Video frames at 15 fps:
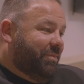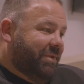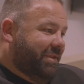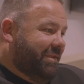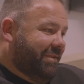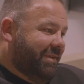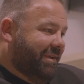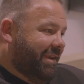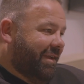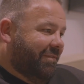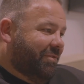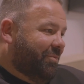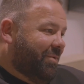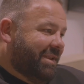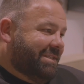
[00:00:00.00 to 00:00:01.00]
You're gonna
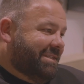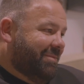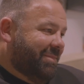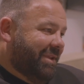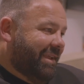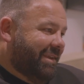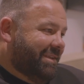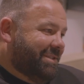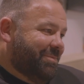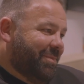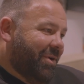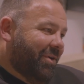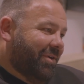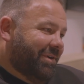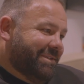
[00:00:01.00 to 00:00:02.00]
have to run something again
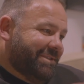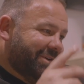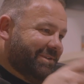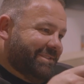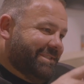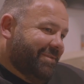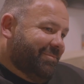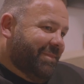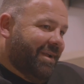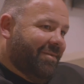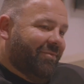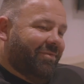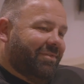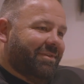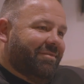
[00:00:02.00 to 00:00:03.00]
tomorrow because I've got something
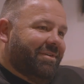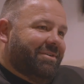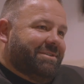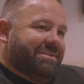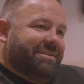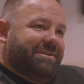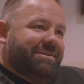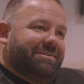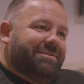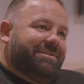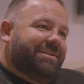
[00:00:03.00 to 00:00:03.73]
coming for you very soon.